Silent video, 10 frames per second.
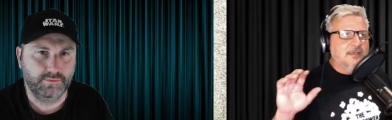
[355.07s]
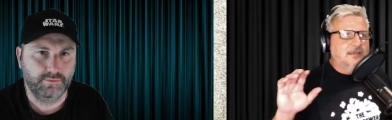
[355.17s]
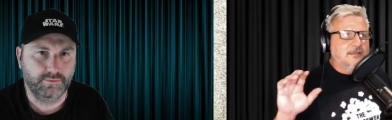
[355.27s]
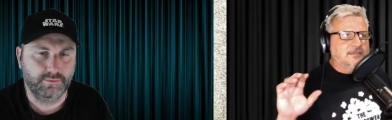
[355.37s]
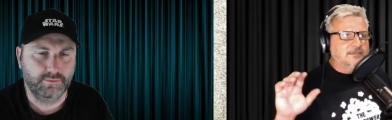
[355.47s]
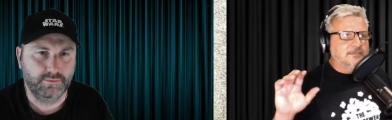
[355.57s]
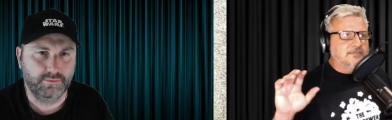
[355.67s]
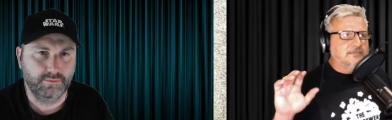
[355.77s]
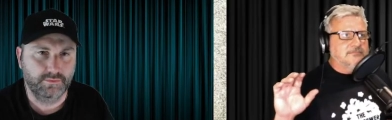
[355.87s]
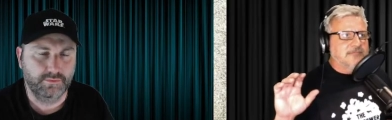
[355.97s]
Speaker 1: some
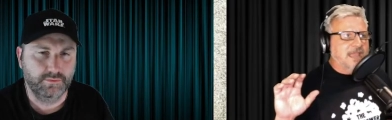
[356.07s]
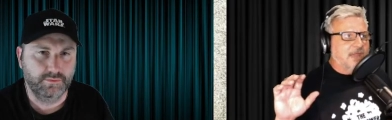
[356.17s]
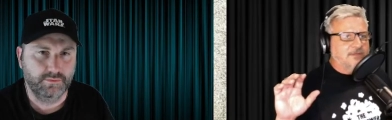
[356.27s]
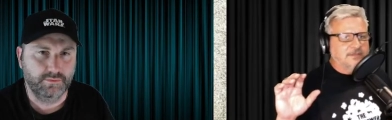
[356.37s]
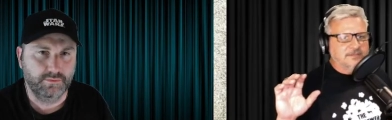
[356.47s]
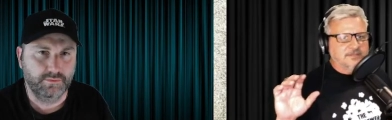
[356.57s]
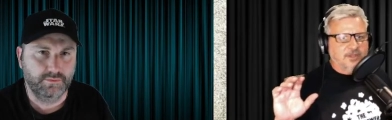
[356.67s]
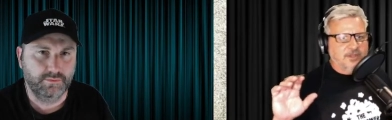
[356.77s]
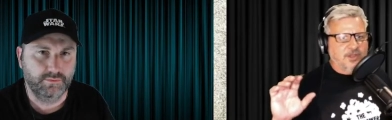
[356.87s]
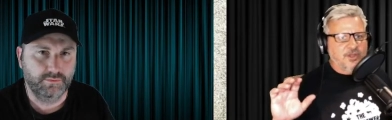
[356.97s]
characters that
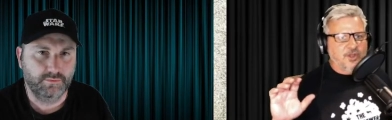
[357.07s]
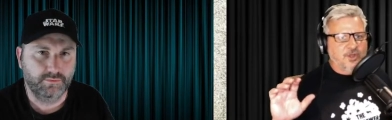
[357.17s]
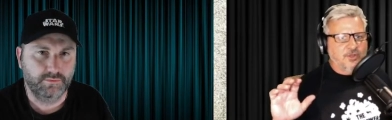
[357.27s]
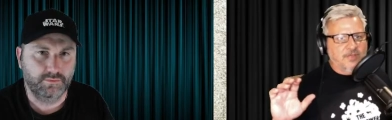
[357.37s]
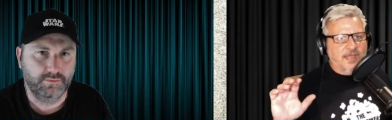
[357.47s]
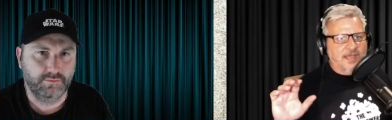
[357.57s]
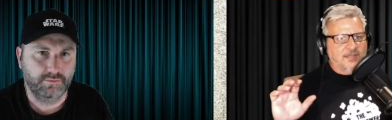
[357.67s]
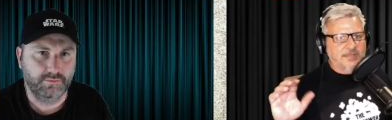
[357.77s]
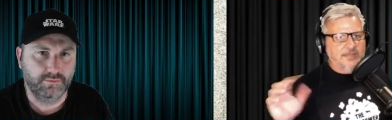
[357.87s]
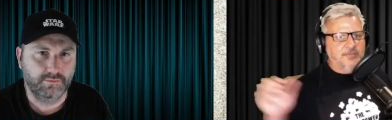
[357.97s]
I don't know that
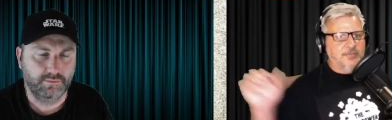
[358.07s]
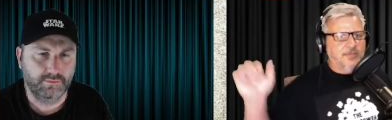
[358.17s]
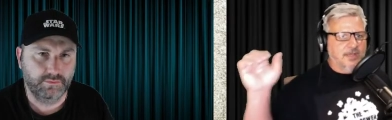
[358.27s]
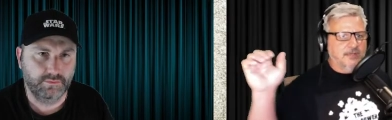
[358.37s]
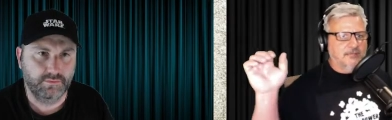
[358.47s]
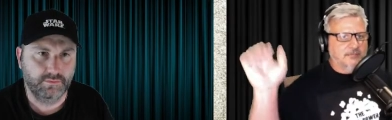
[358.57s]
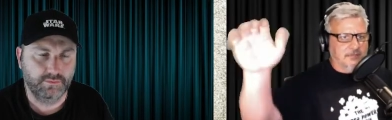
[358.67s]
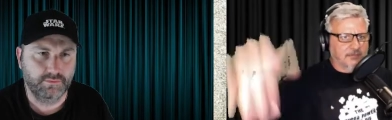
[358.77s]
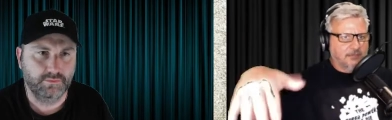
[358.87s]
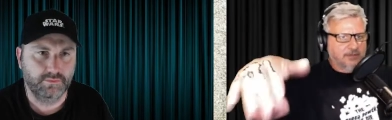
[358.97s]
other people might
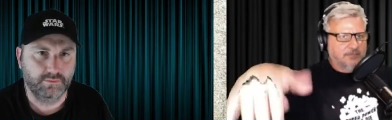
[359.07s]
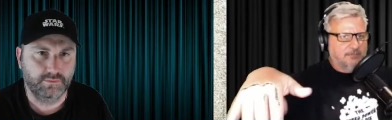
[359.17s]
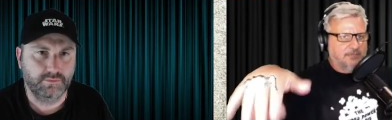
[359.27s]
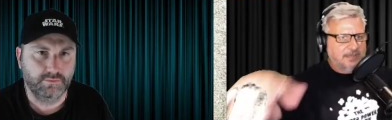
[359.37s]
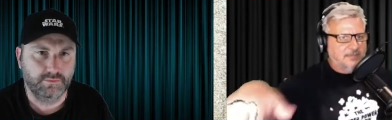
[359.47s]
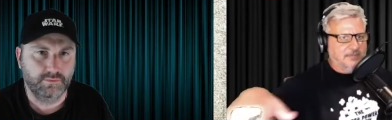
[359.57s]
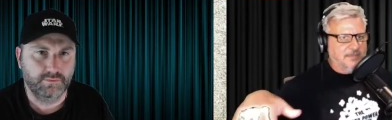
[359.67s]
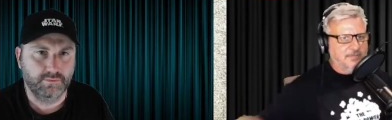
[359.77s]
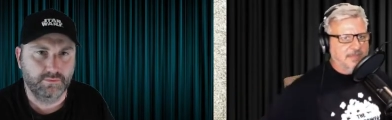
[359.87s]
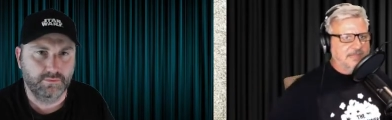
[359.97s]
like kind of being able to
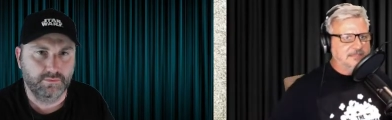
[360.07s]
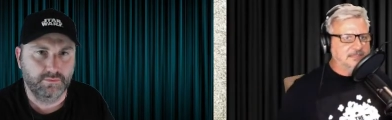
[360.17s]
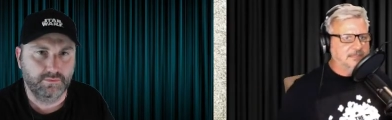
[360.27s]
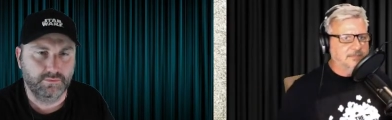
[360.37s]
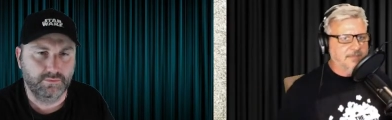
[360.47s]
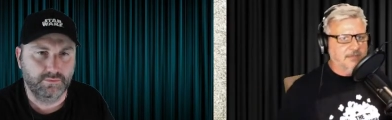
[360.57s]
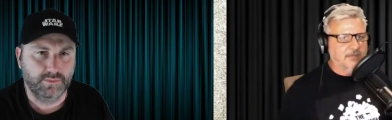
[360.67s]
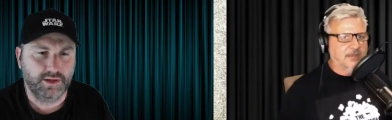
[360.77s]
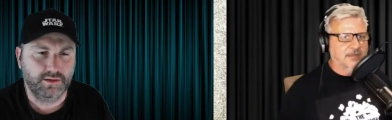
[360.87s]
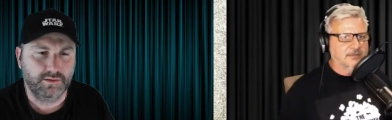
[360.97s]
be placed in the
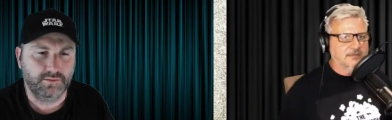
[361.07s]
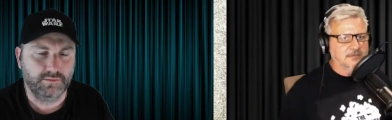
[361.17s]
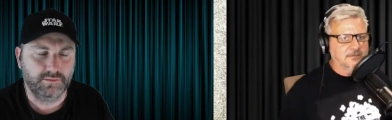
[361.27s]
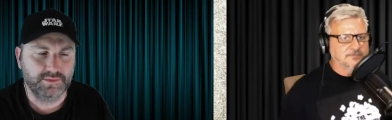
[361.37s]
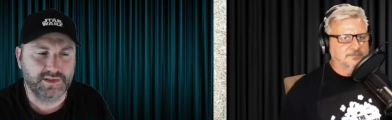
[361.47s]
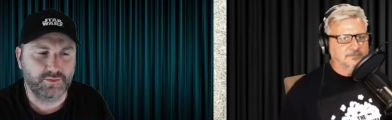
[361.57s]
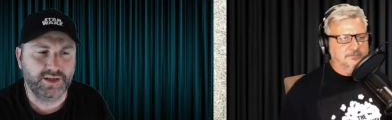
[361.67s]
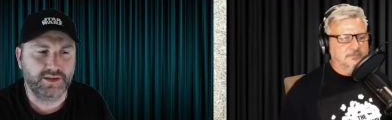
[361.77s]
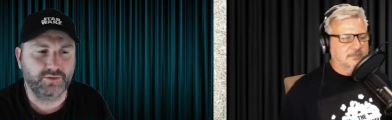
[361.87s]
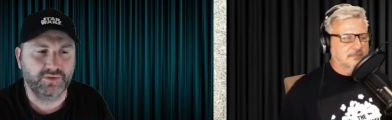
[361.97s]
background.
Speaker 2: Yeah. So
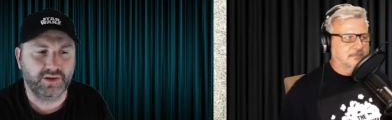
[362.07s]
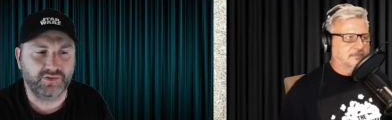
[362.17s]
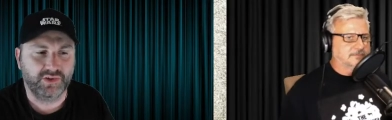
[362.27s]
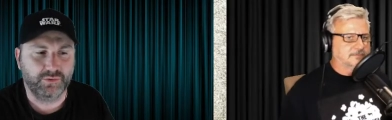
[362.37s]
when he does, he